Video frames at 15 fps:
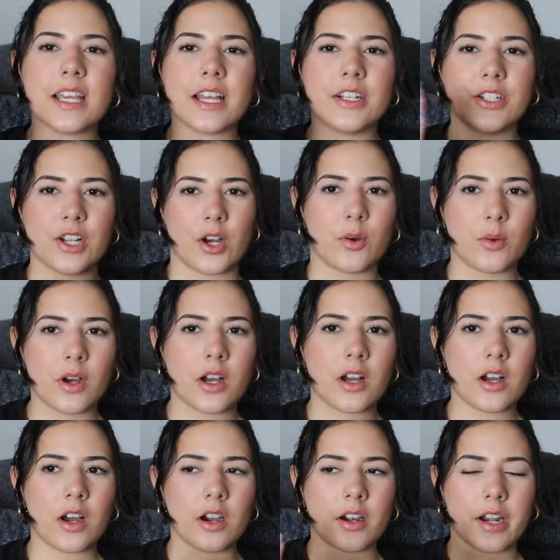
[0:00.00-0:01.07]
and
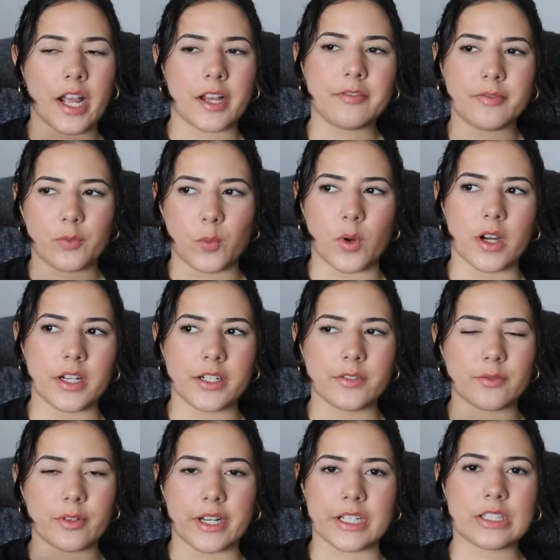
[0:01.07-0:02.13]
Noah are
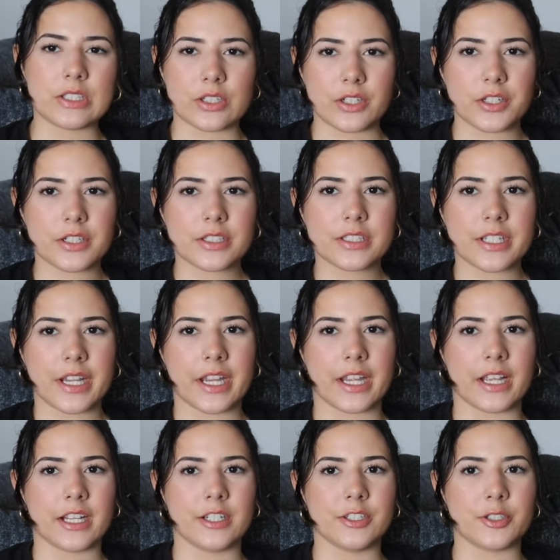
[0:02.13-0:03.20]
F1 racers,
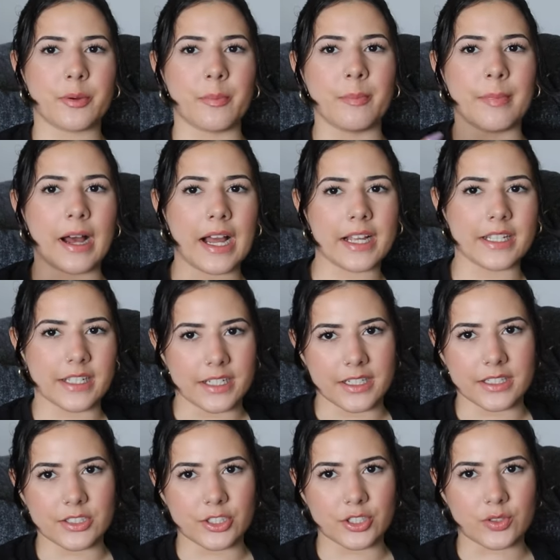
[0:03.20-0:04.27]
and
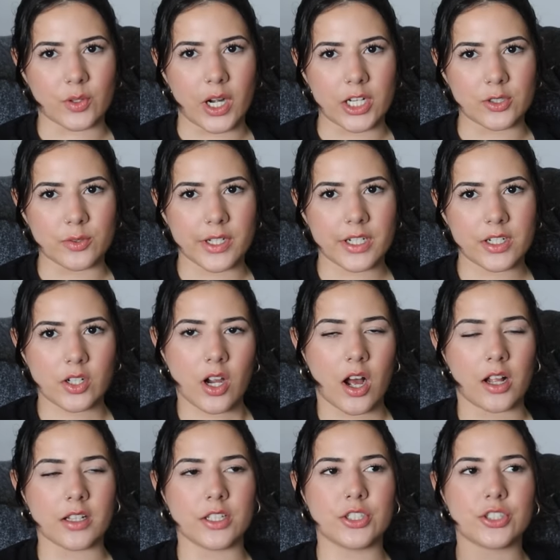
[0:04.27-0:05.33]
Maya just graduated
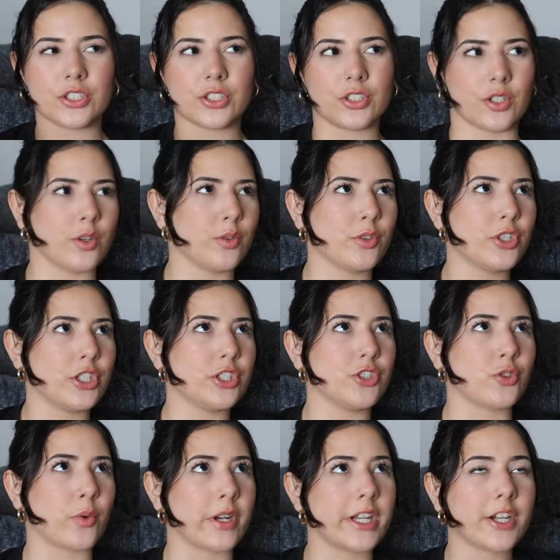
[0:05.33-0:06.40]
college, so she's
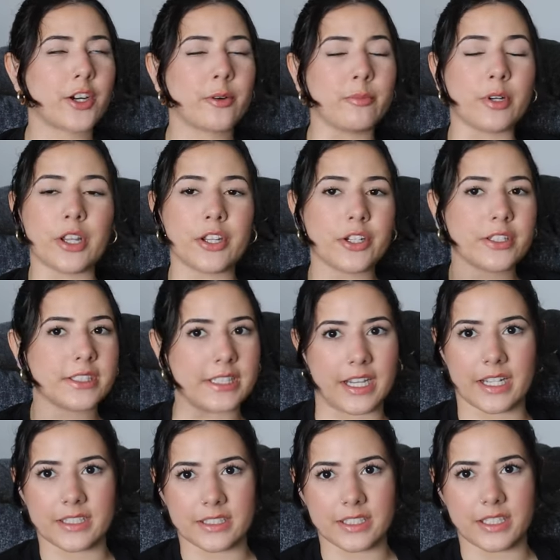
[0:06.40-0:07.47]
joining her brother
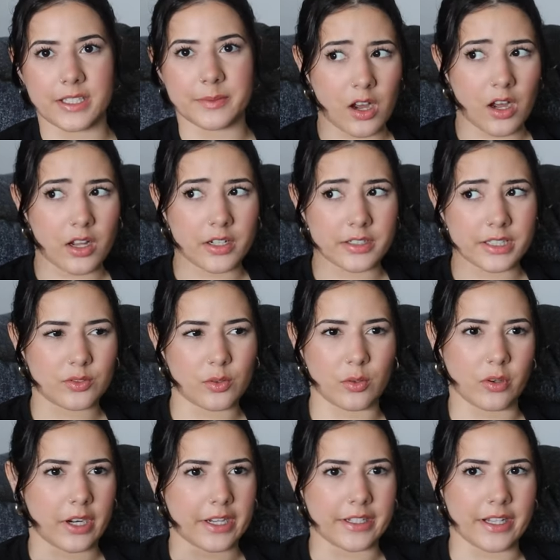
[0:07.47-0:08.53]
Santi on
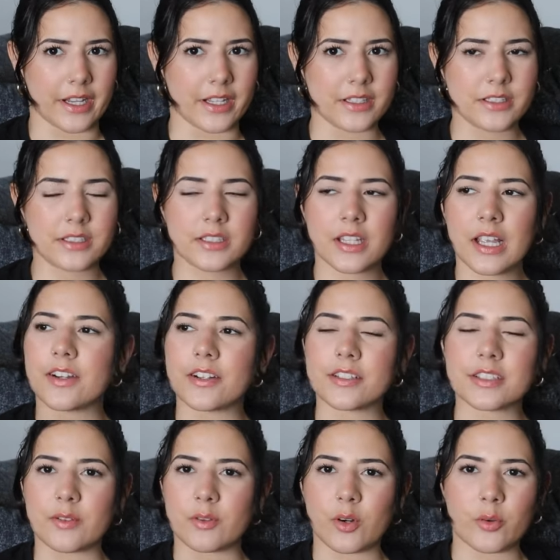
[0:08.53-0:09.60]
tour, I guess.
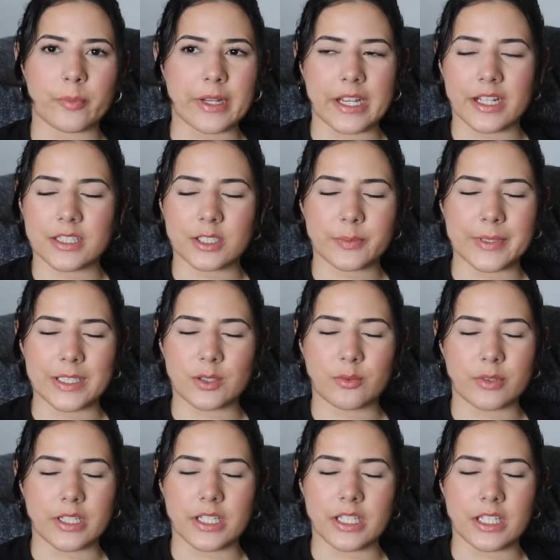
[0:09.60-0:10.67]
There's a romance
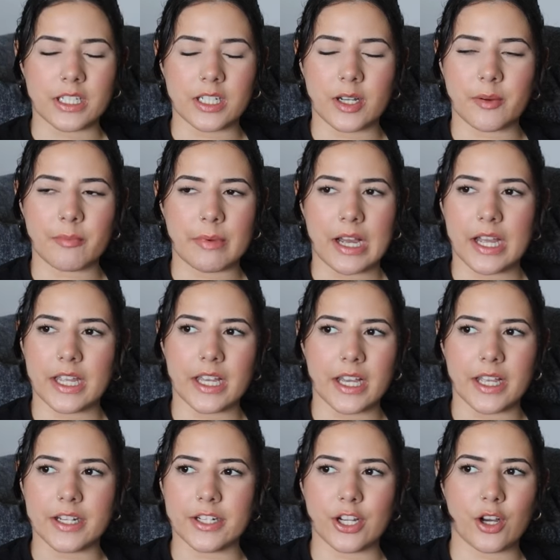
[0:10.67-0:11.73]
between Maya
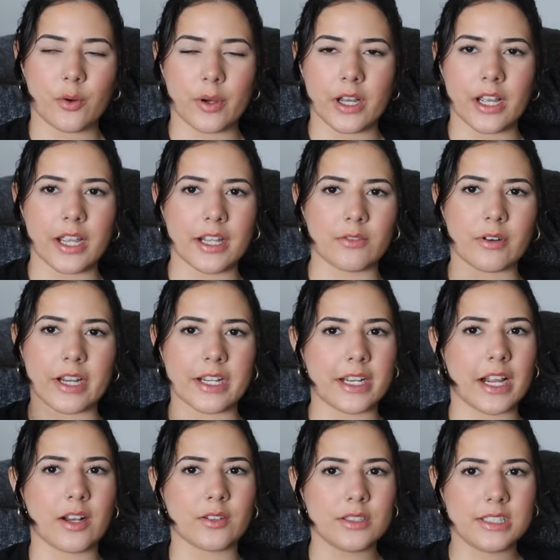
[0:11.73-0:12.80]
and Noah, and right
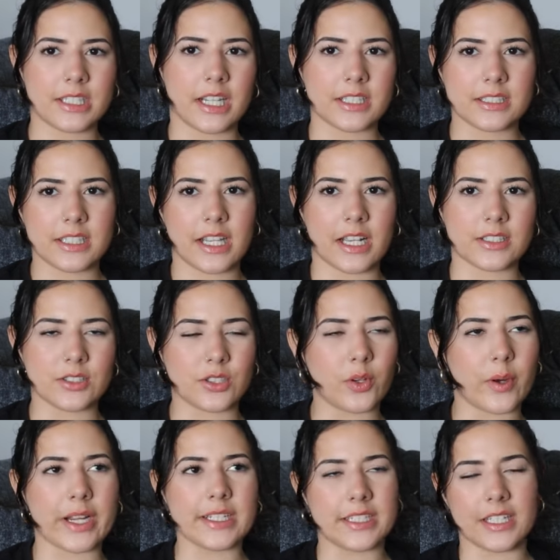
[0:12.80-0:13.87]
now Santi has
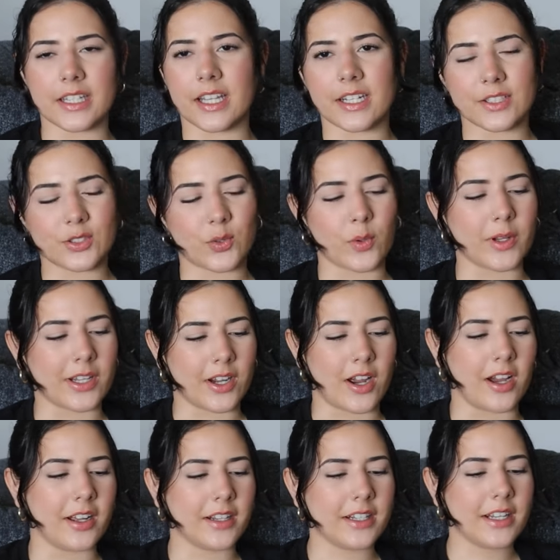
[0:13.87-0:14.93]
no idea that it's going
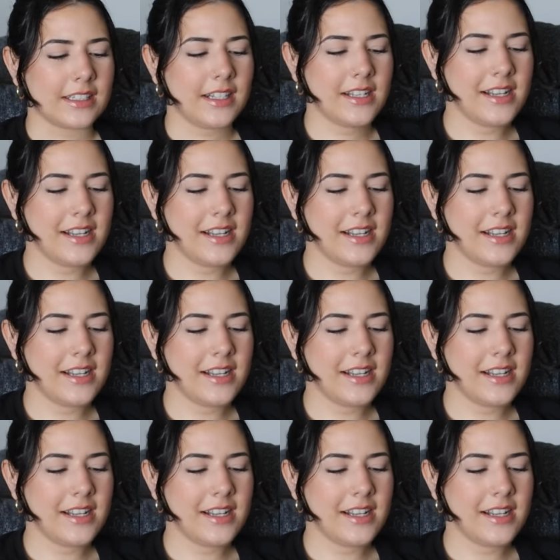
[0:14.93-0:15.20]
on.